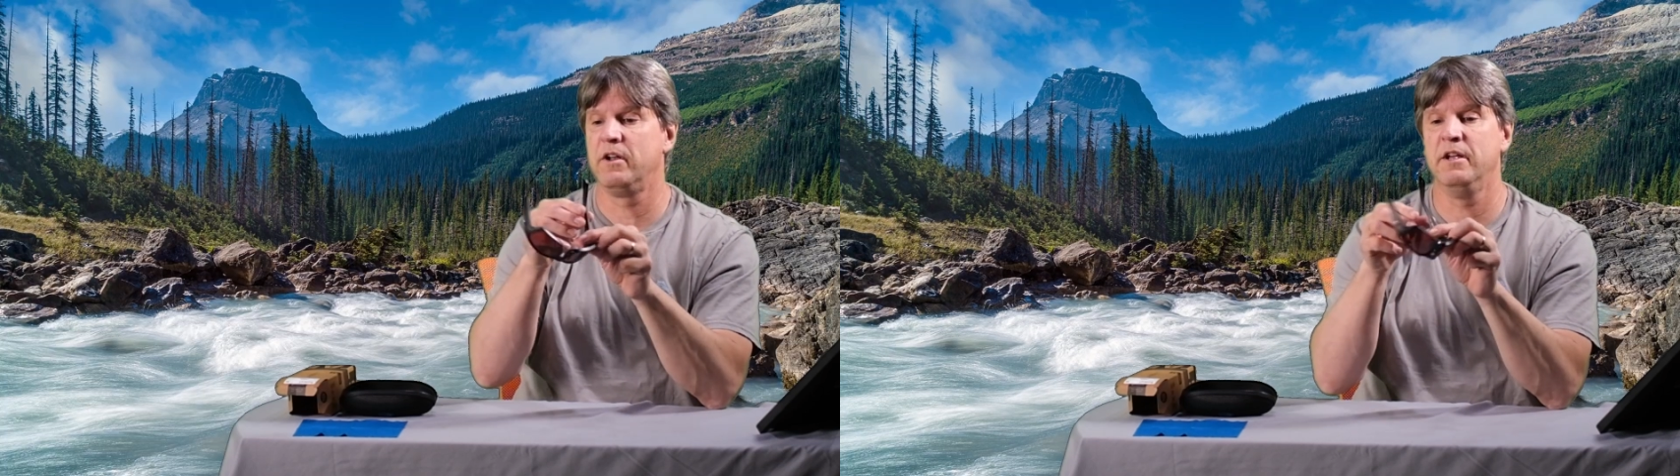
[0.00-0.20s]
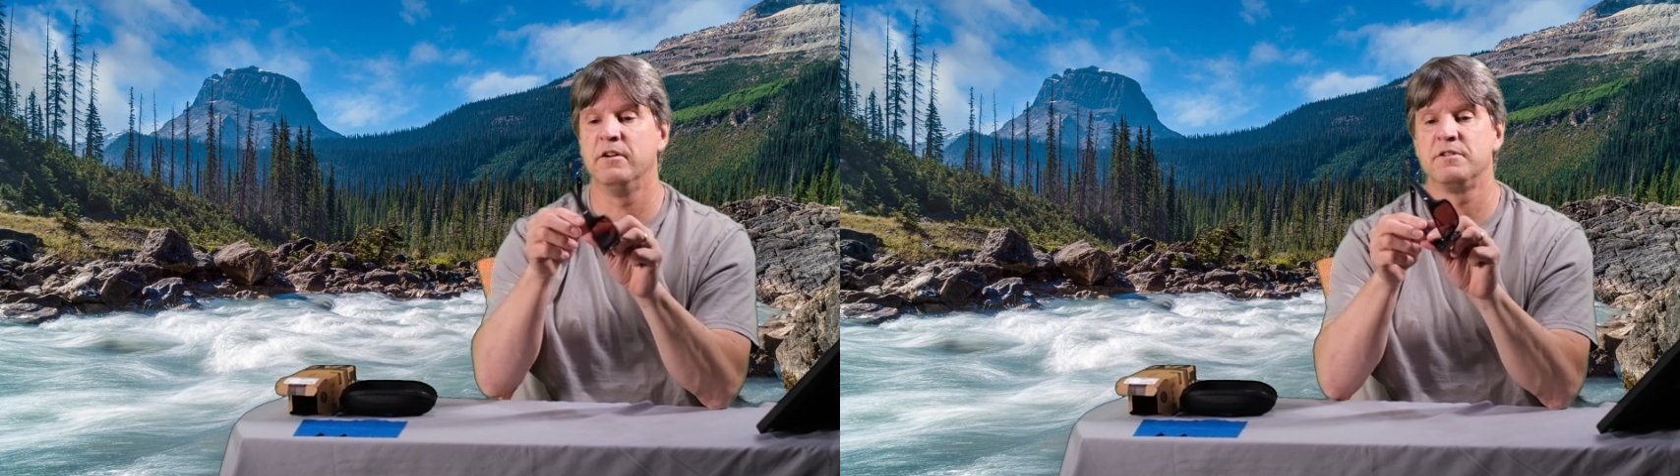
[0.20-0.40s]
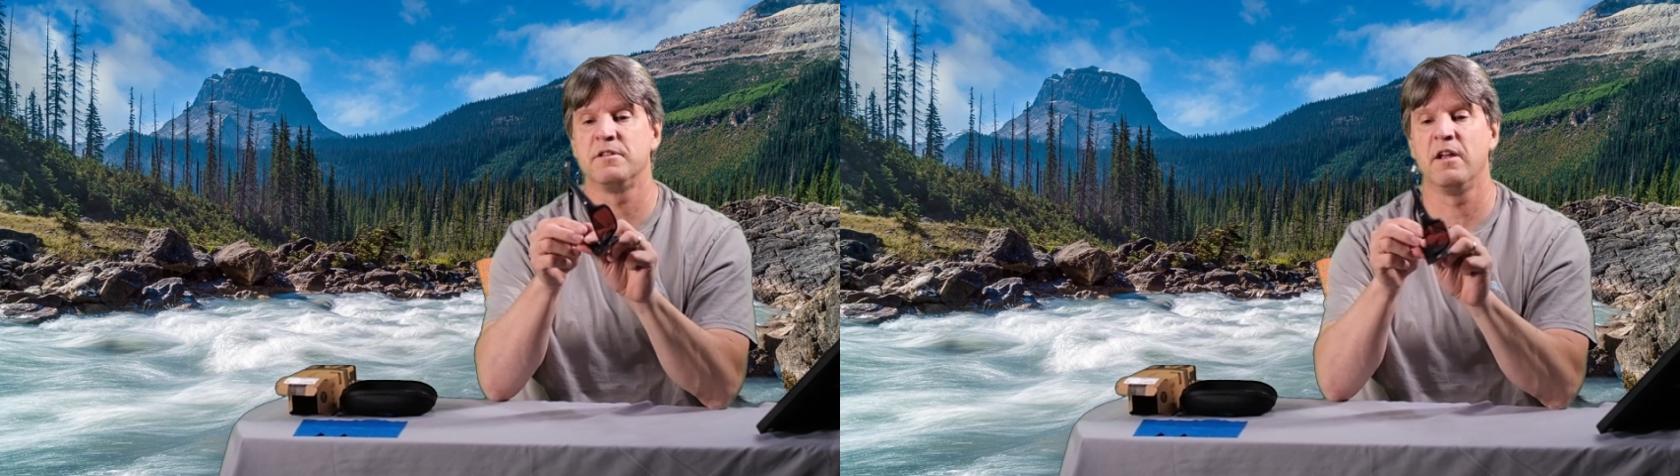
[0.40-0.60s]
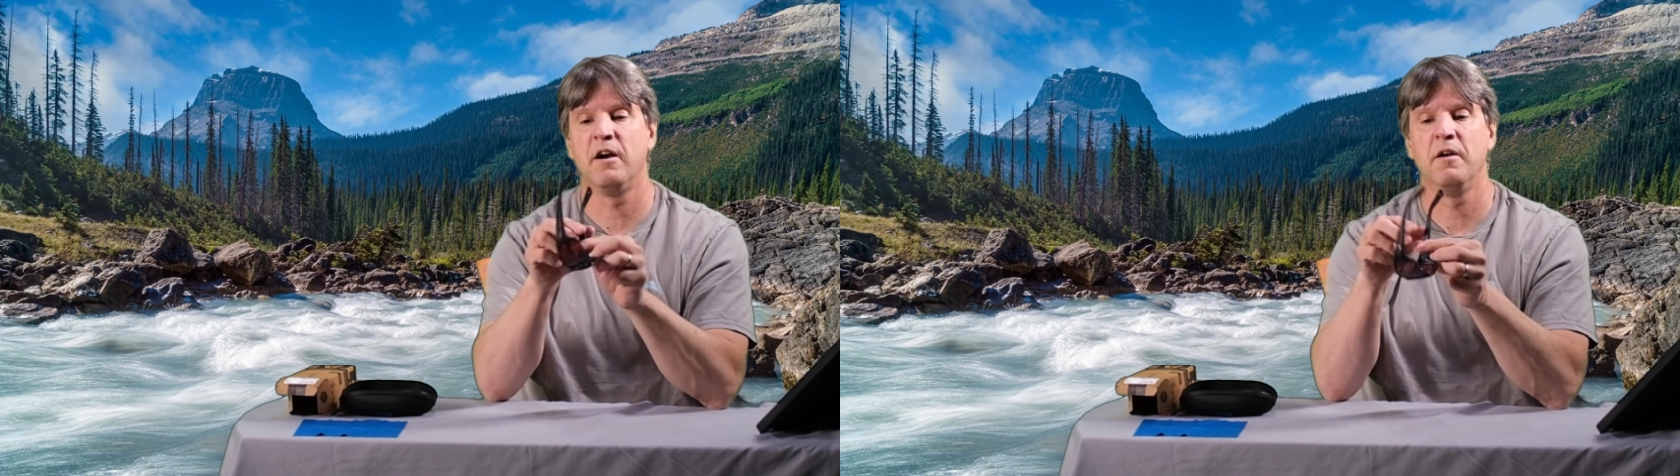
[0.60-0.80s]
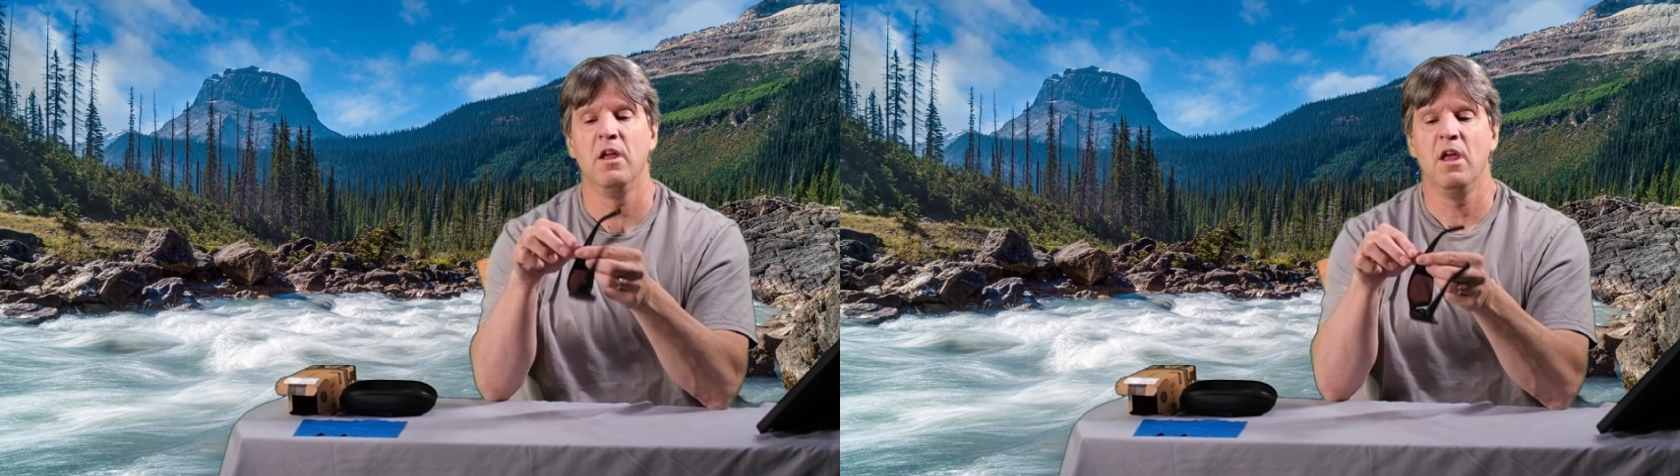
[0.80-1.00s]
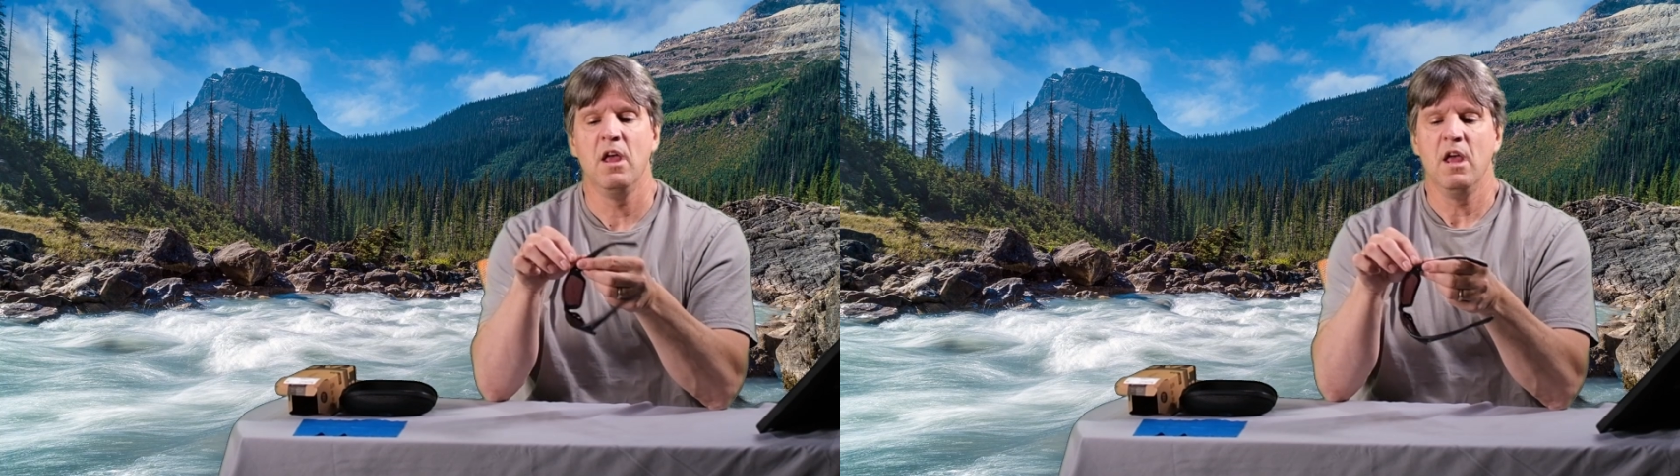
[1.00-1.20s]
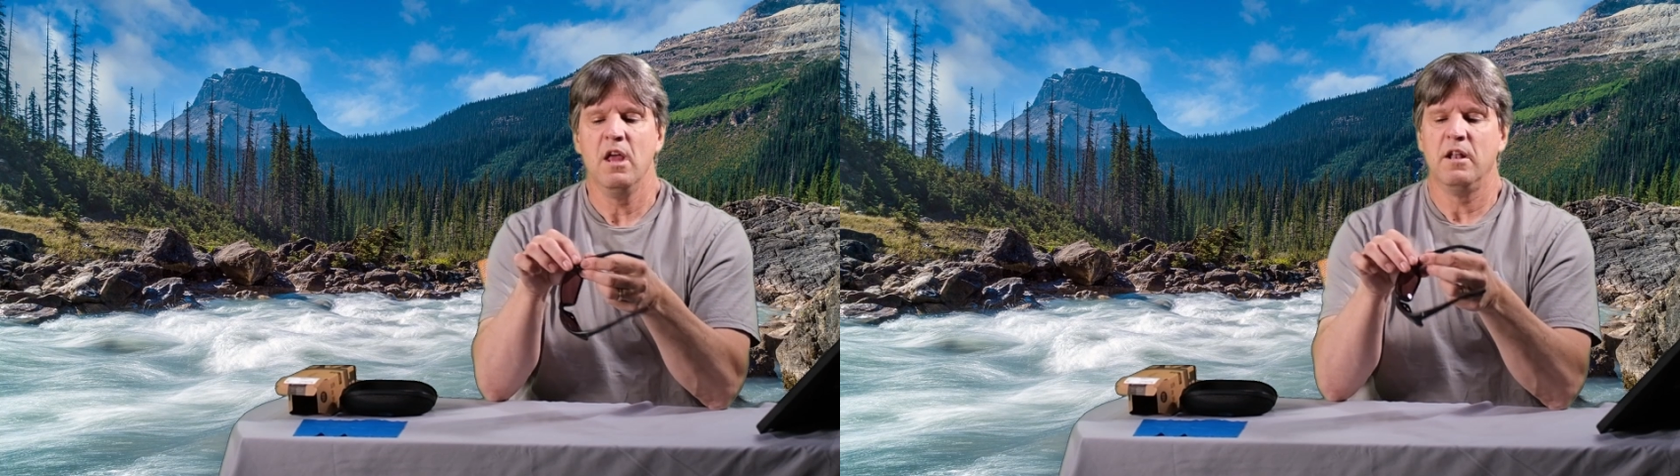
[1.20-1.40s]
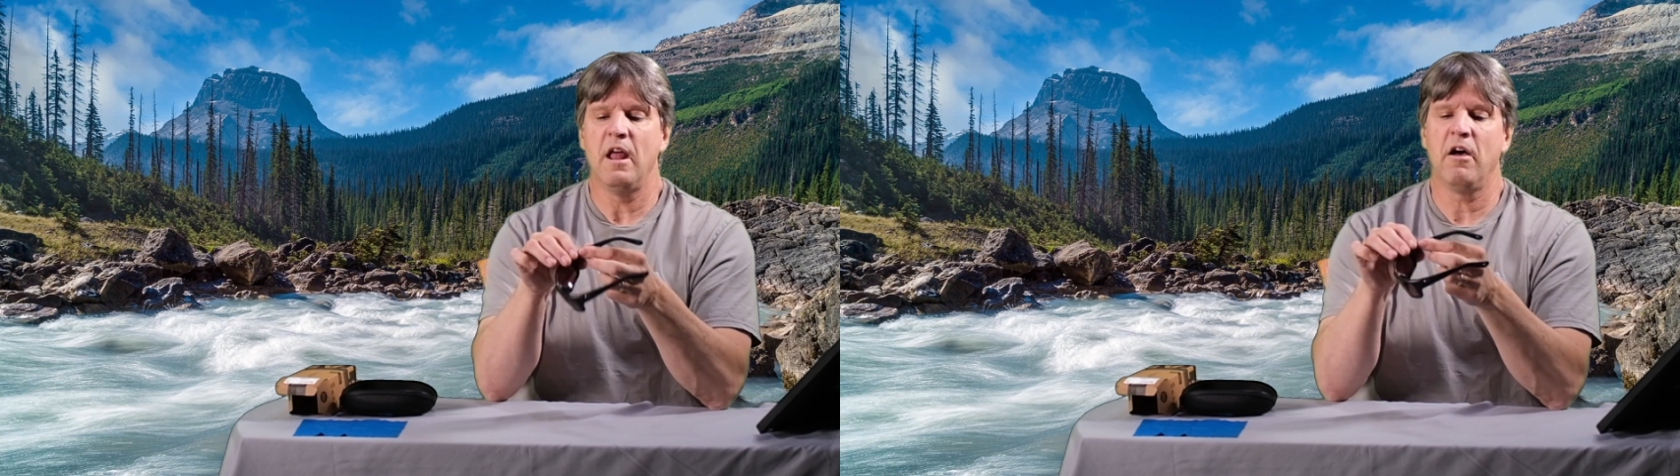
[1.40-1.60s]
ears there.
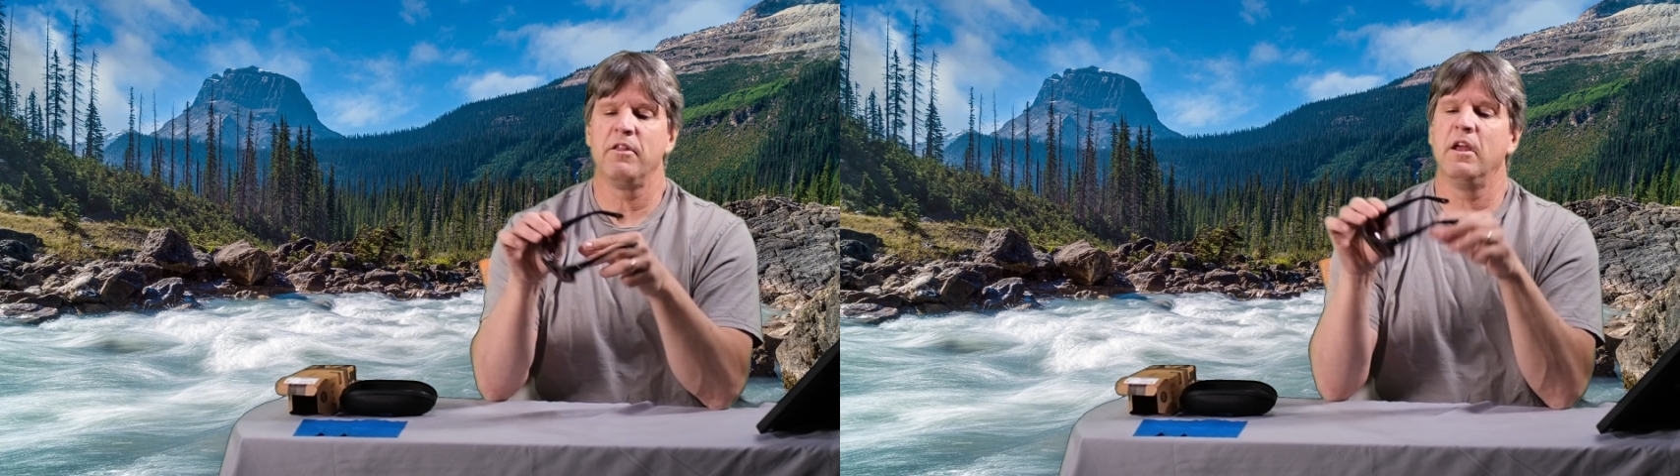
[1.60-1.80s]
Now,